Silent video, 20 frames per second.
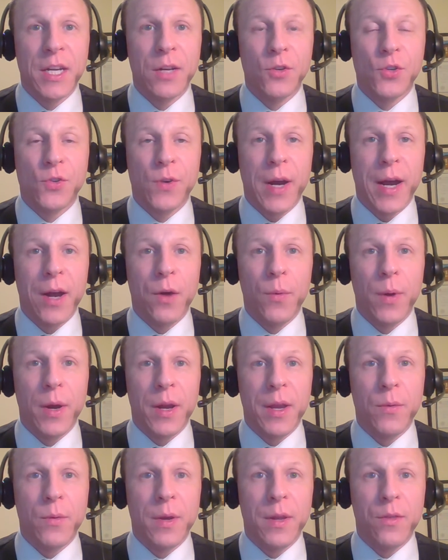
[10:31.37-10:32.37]
trial where
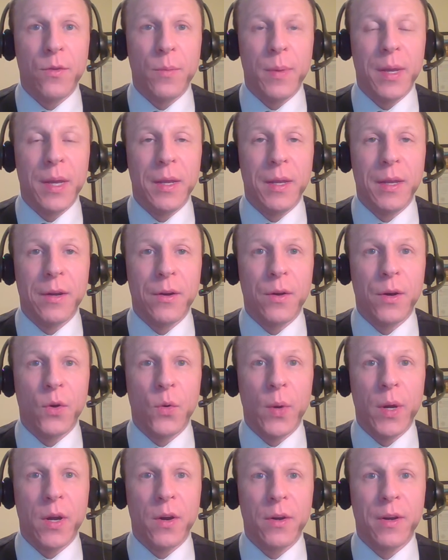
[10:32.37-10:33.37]
he would either be
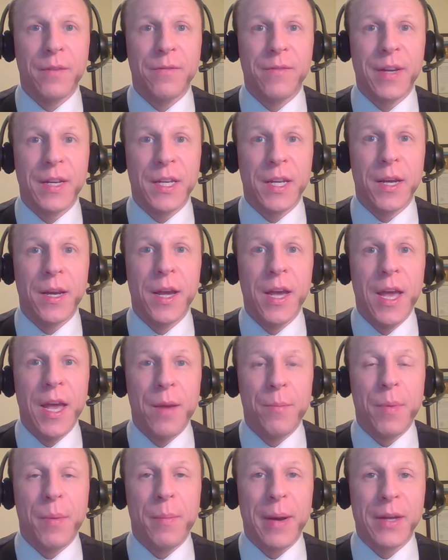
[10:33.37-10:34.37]
acquitted or convicted.
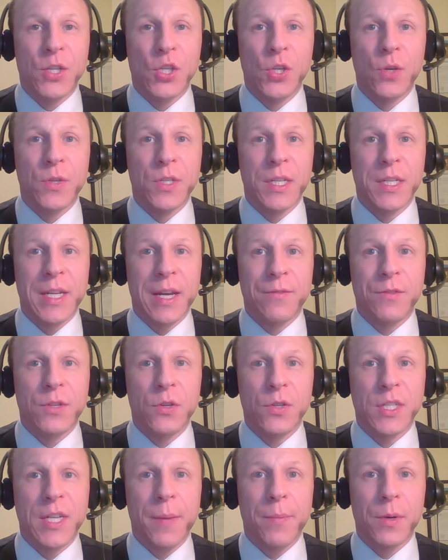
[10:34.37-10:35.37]
But by choosing to have
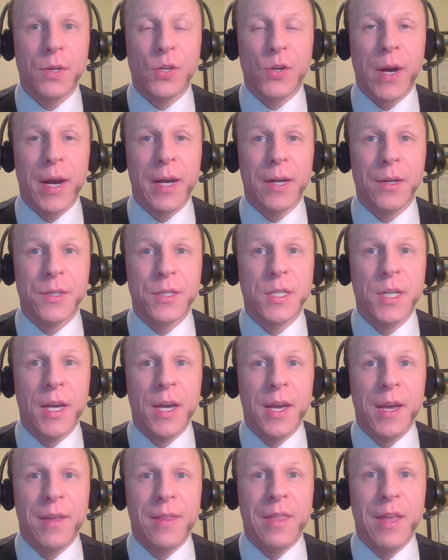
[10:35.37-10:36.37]
two separate trials,
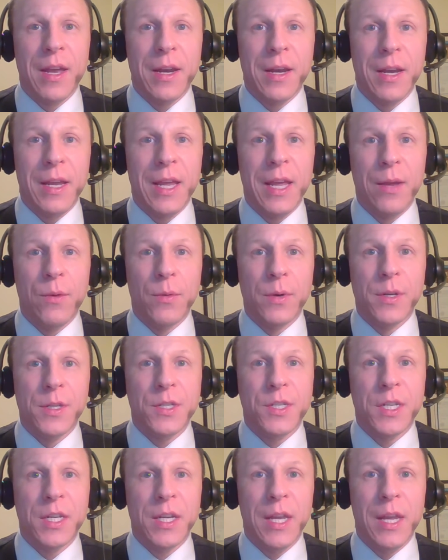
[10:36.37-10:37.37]
then he
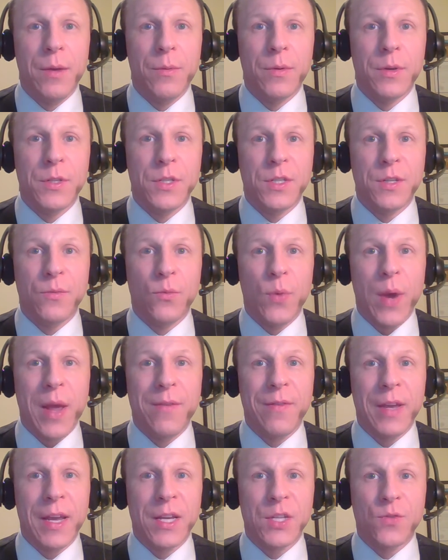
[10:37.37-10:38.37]
was
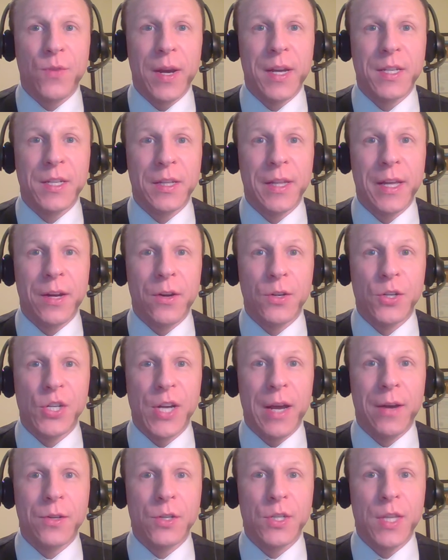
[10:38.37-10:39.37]
waiving his right to later
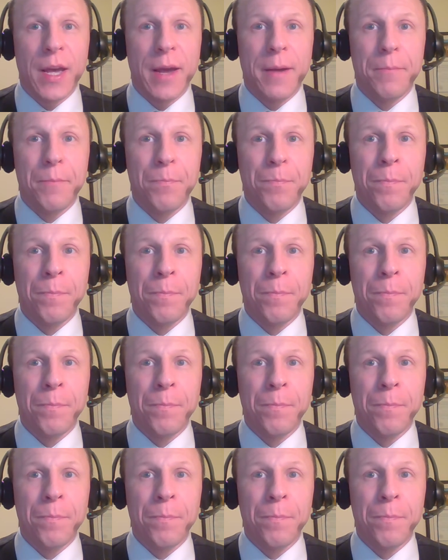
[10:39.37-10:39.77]
challenge that.